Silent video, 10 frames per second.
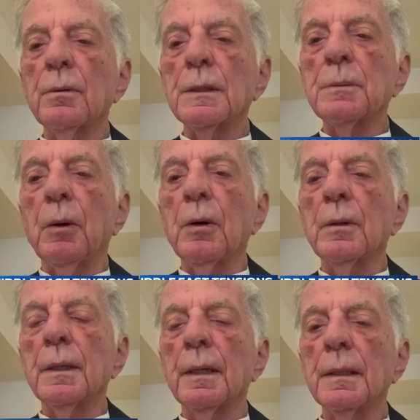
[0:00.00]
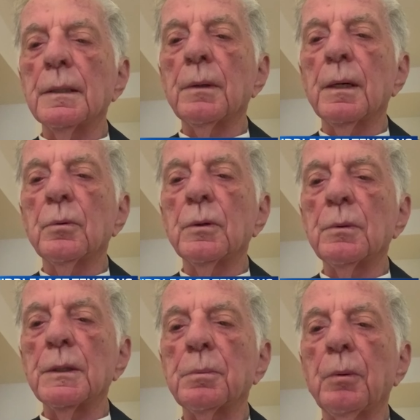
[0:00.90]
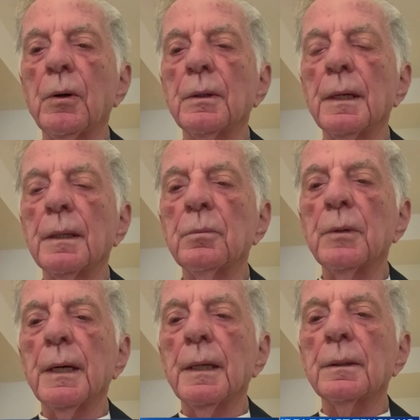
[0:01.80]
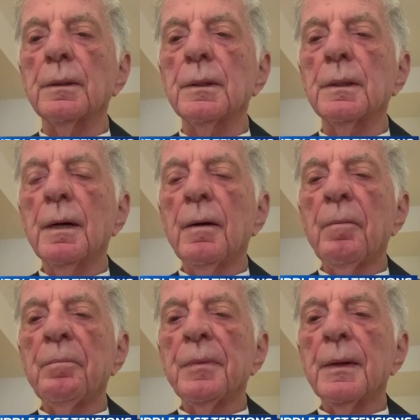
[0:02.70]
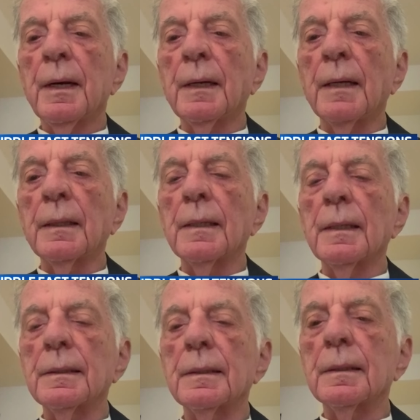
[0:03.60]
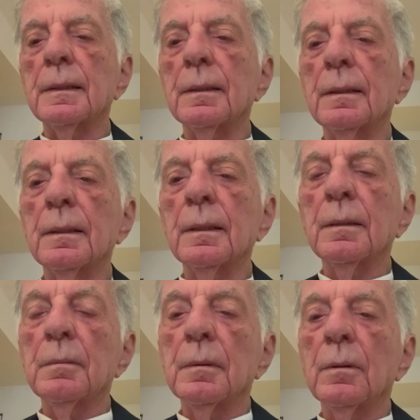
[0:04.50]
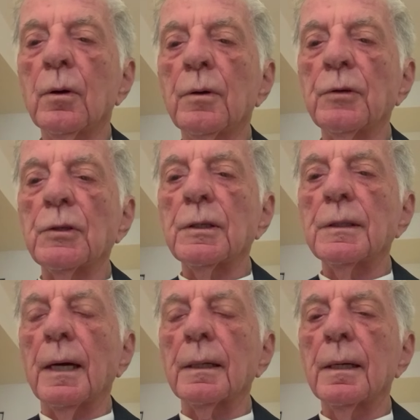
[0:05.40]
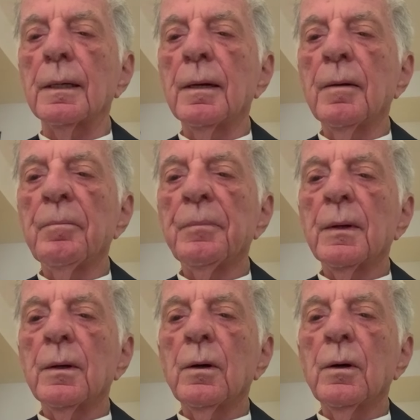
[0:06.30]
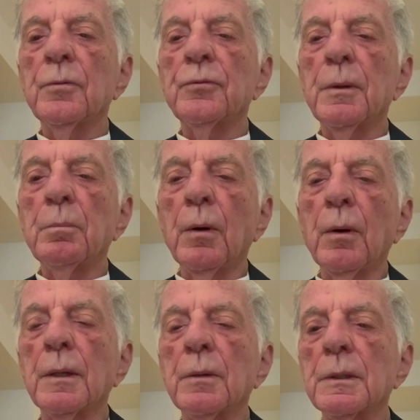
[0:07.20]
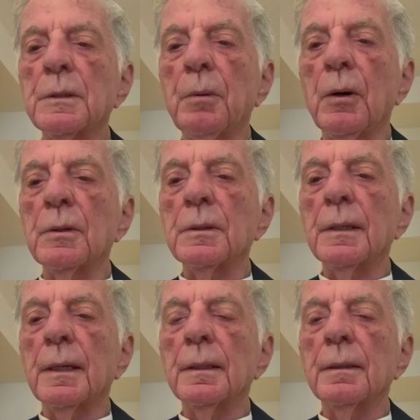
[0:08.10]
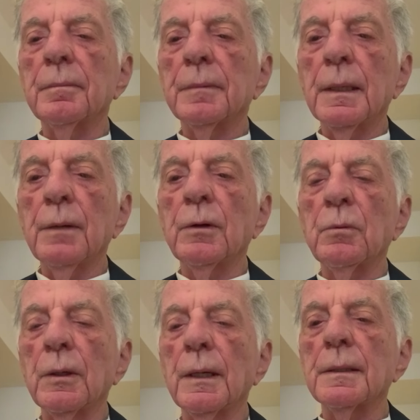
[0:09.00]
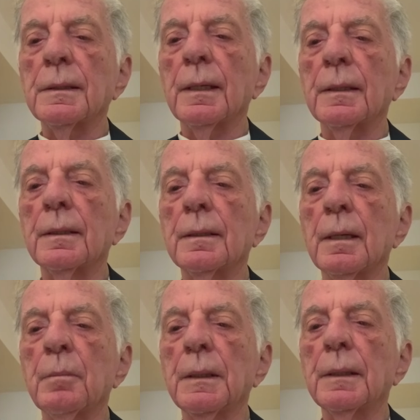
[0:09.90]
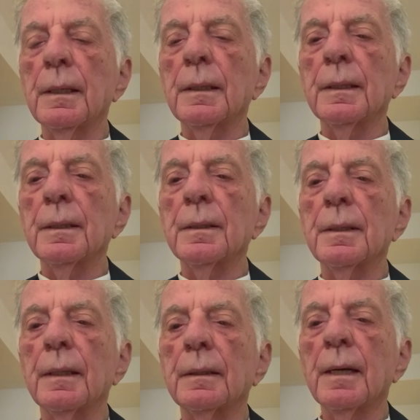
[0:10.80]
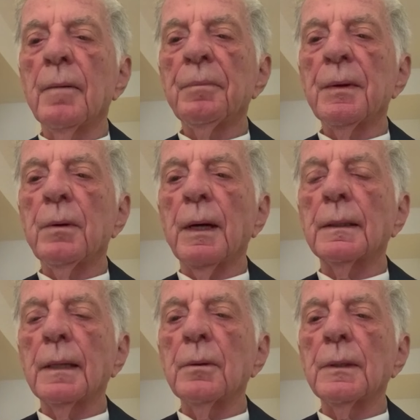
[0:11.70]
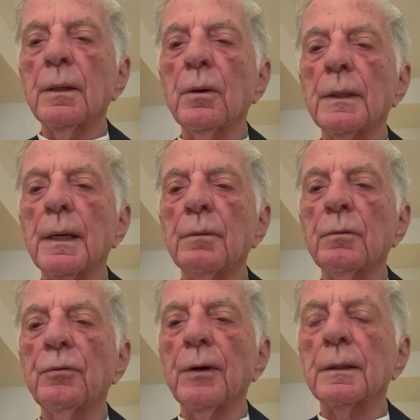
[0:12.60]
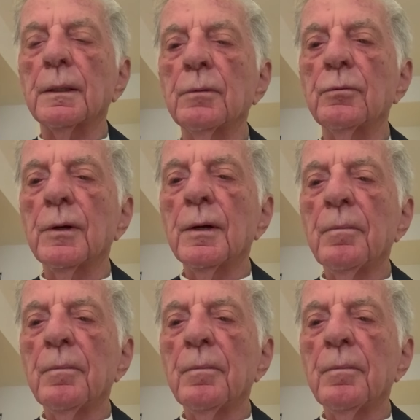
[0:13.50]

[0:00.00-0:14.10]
they respond, then Israel would respond, and we enter an endless or a vicious cycle of blow and response. And given what I said a bit earlier, that right now they don't have effective